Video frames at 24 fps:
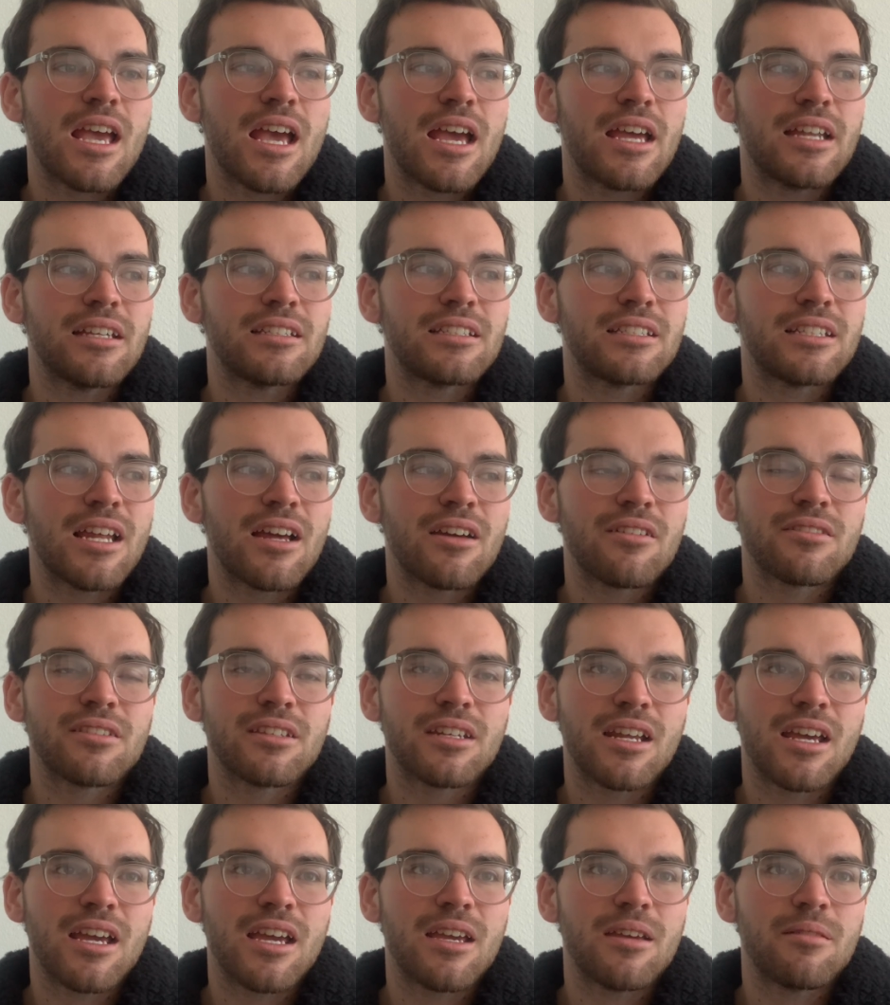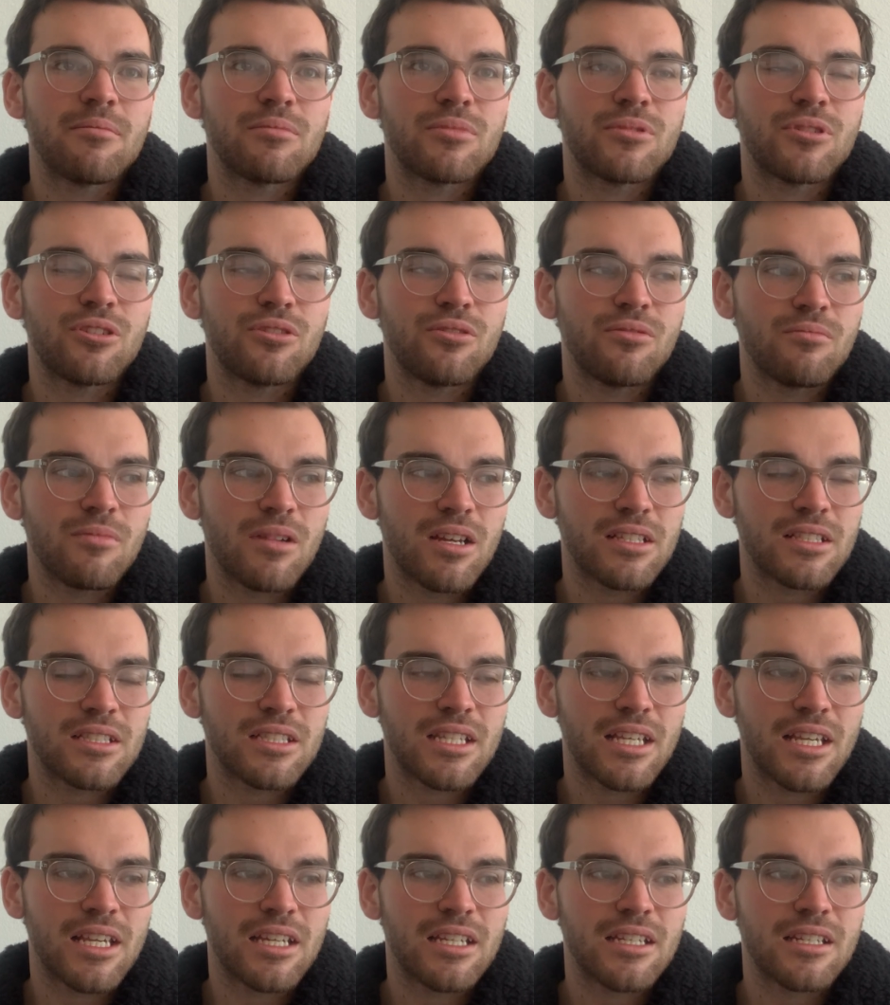And now that I'm 2
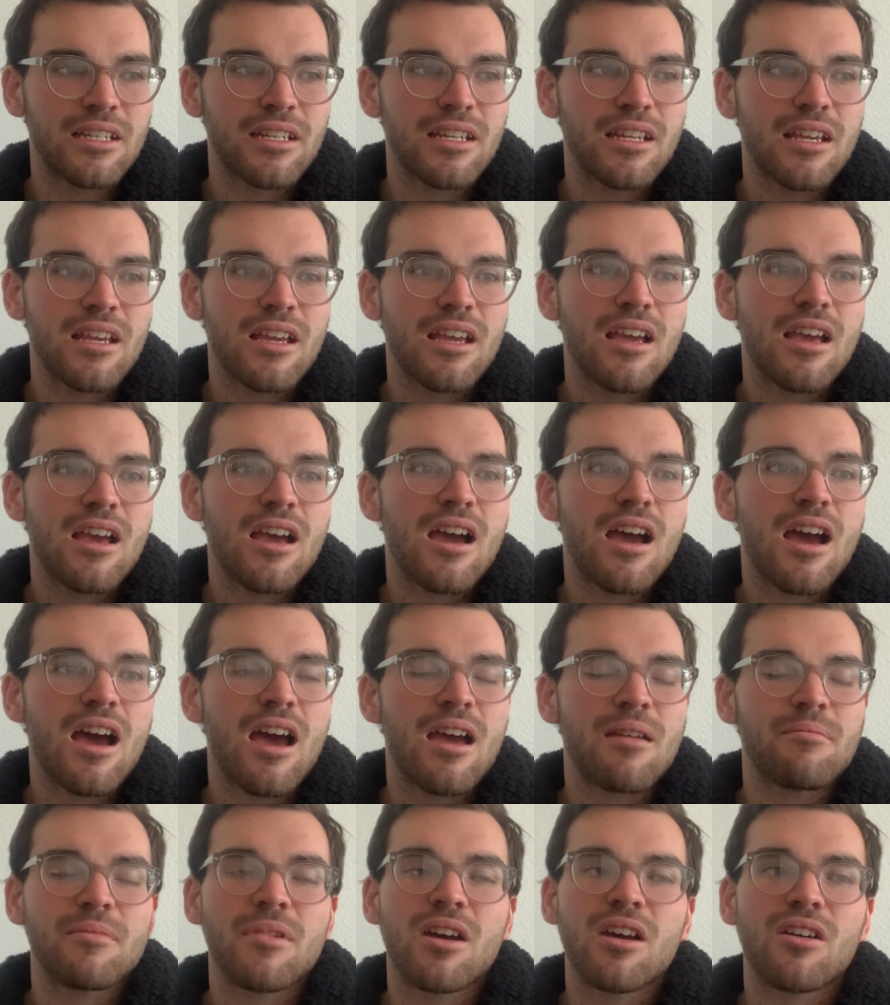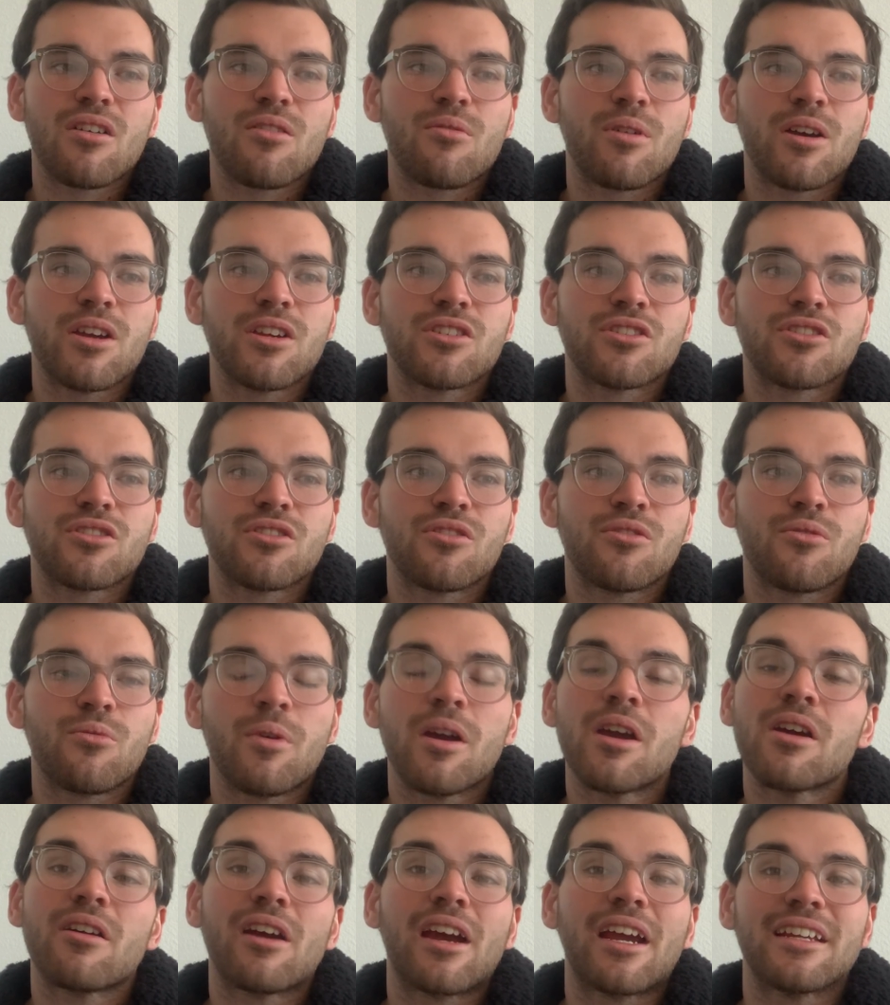months in, I'm not quite sure
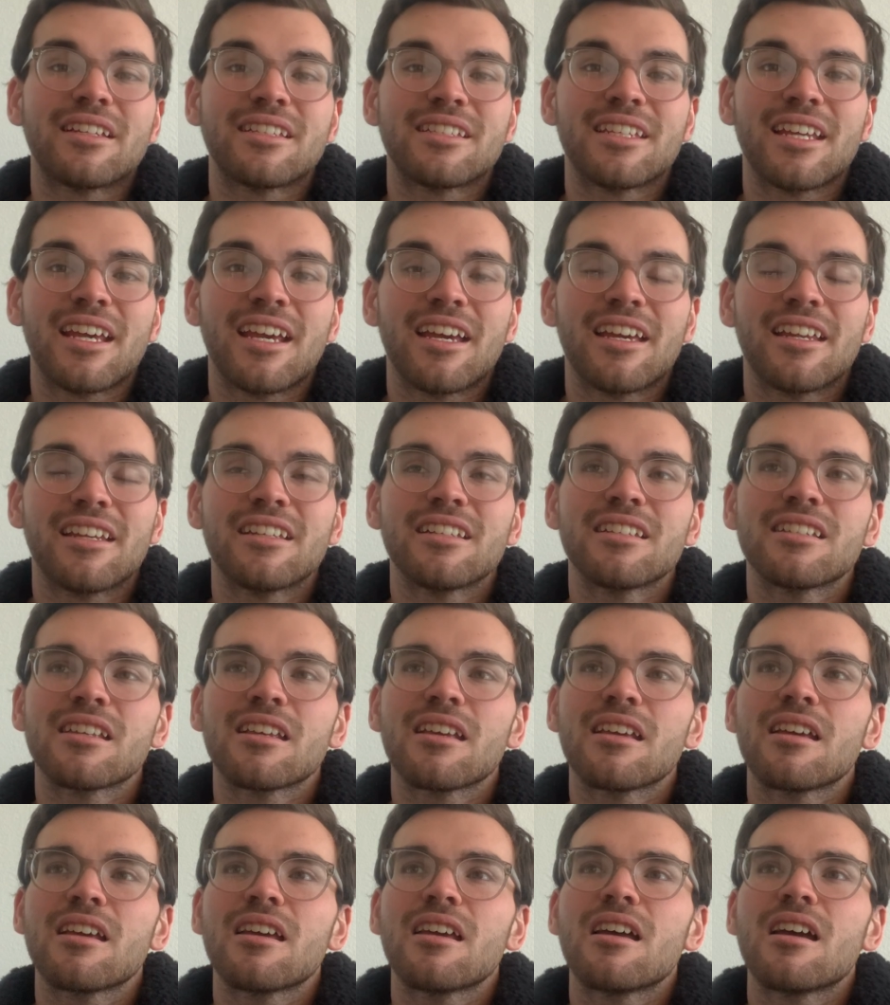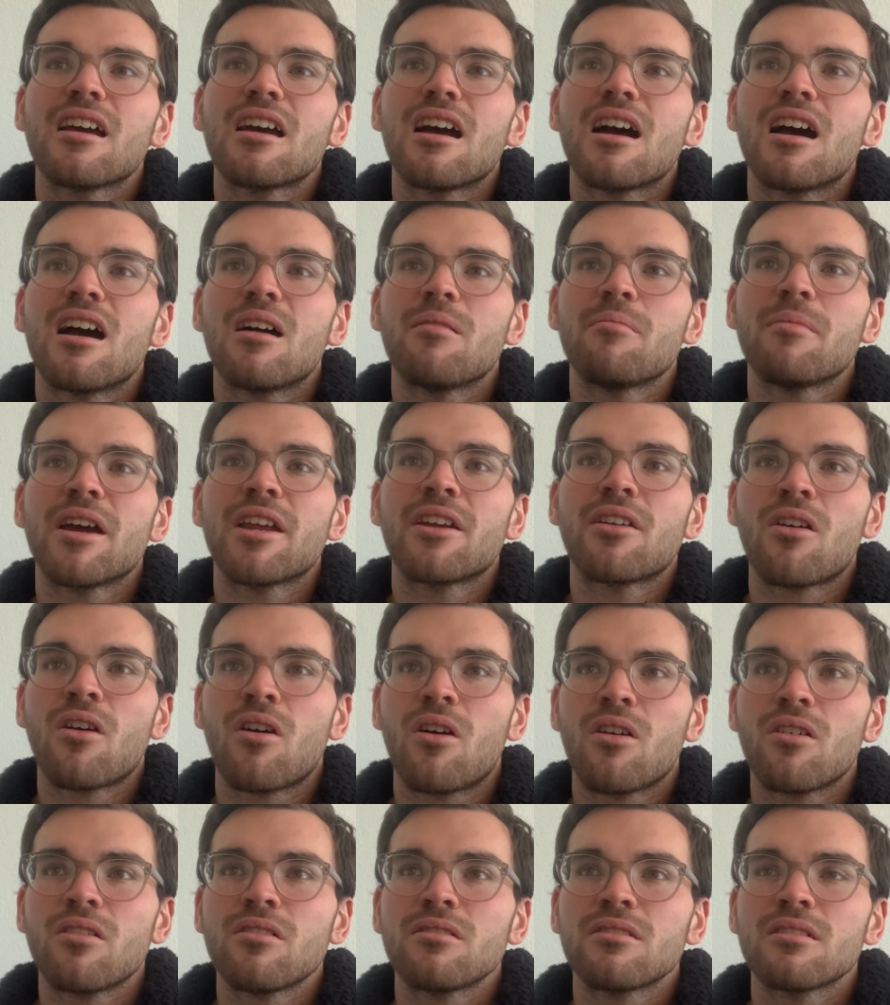where I stand at
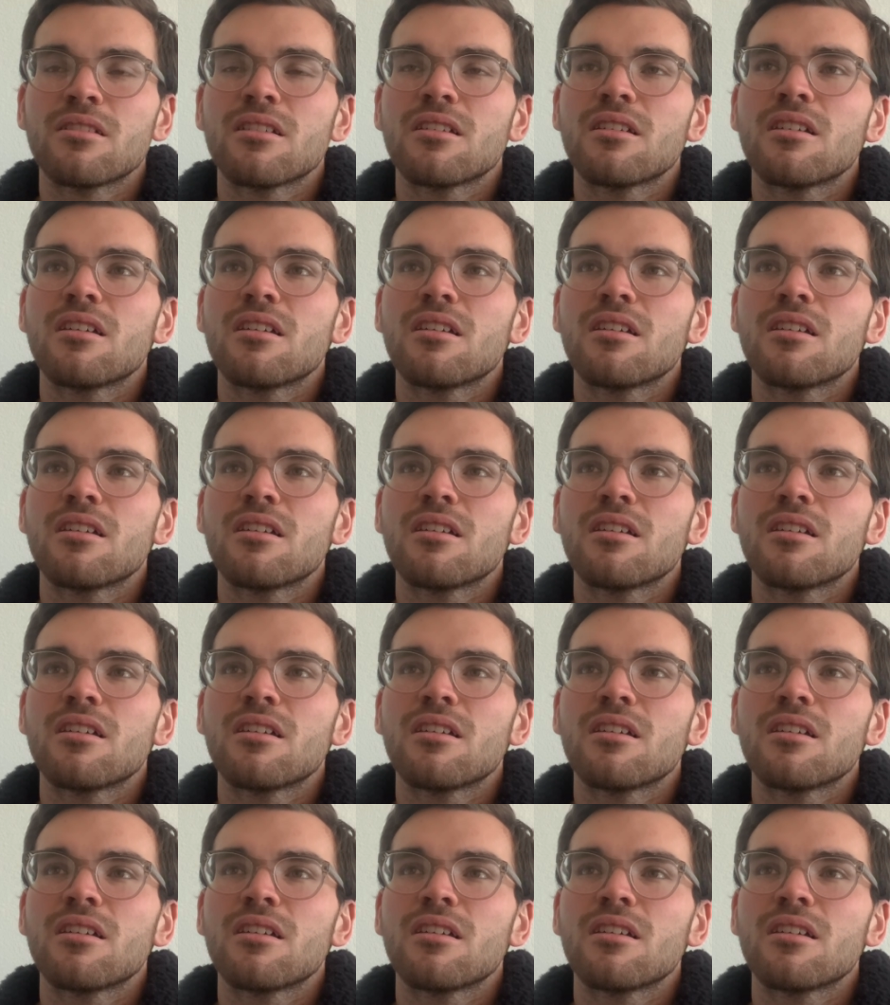all,